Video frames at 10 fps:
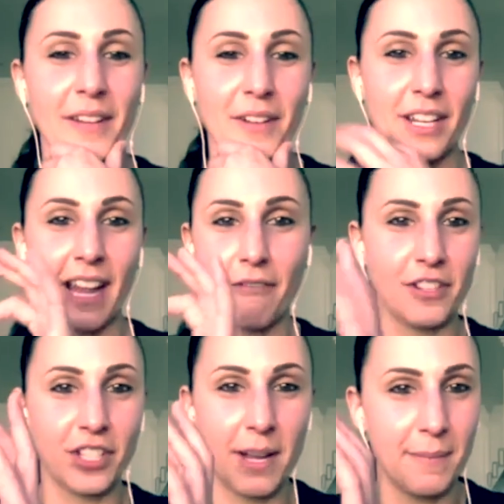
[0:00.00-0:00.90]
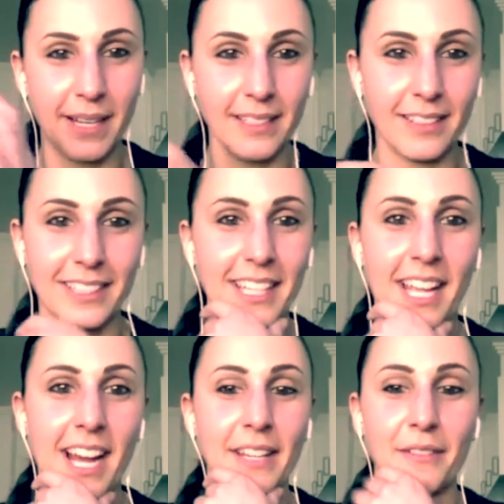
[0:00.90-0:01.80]
even an average number? Like, you
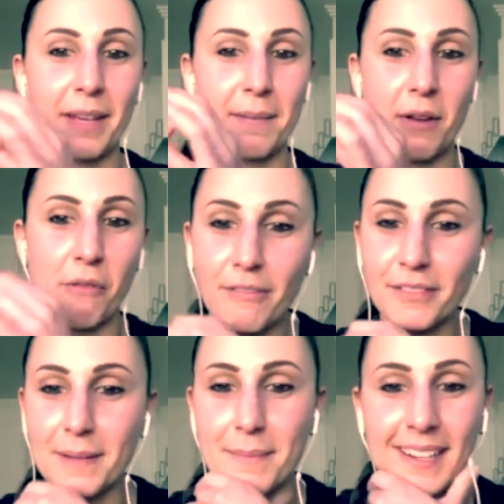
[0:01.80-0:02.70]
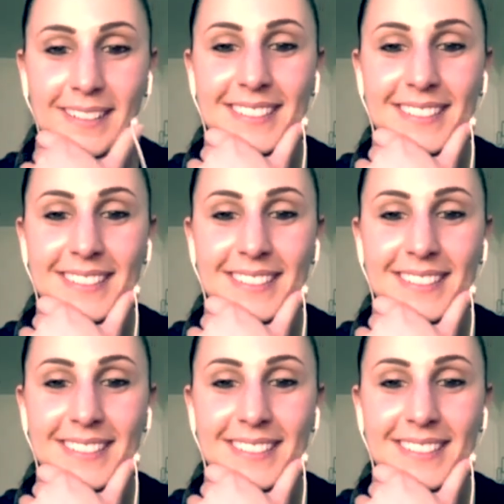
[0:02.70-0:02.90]
can't even give me a rough number?